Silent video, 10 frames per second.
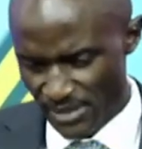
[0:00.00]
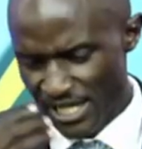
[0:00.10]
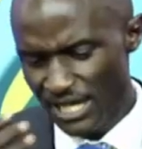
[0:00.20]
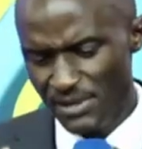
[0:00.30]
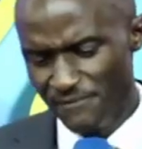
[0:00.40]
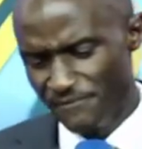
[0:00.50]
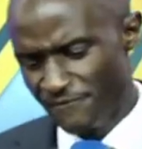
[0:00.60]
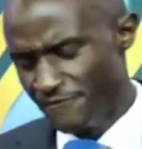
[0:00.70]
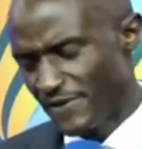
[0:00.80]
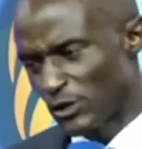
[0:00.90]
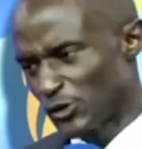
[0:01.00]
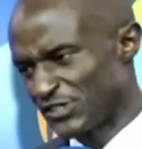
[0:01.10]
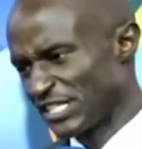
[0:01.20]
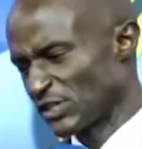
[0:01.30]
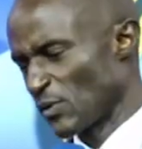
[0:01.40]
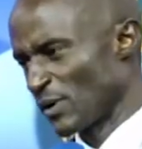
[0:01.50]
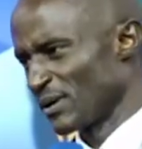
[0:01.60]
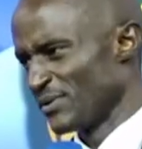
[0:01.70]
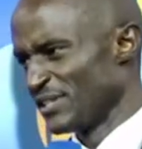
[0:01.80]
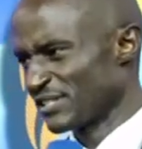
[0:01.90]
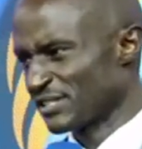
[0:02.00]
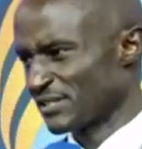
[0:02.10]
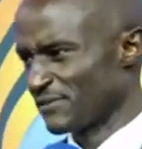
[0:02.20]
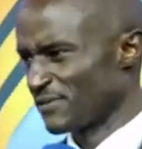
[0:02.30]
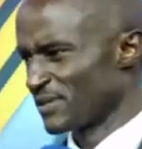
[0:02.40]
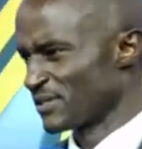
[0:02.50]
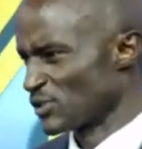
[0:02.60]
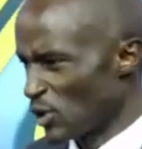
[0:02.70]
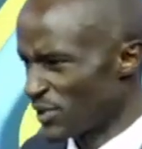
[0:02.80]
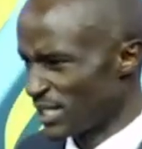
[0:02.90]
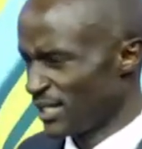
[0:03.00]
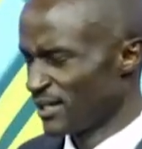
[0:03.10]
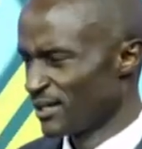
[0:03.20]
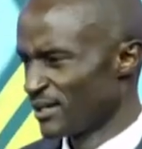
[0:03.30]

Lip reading: I came across this story